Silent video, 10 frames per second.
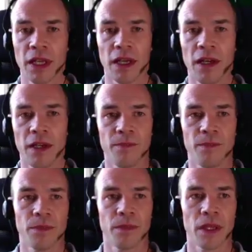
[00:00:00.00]

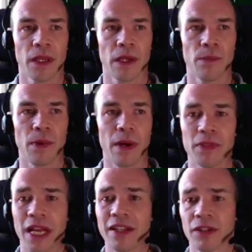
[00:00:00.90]
perhaps
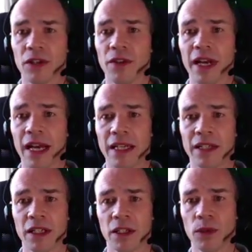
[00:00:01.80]
hasn't got that
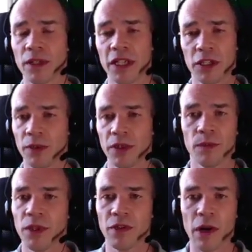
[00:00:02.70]
hand-eye coordination with
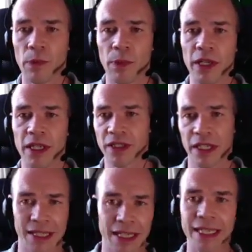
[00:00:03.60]
their upper body because
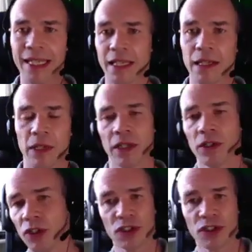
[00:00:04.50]
they're kicking, but they're not
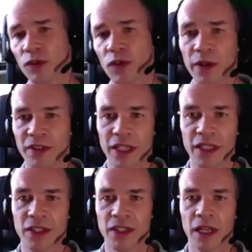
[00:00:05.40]
used to throwing things.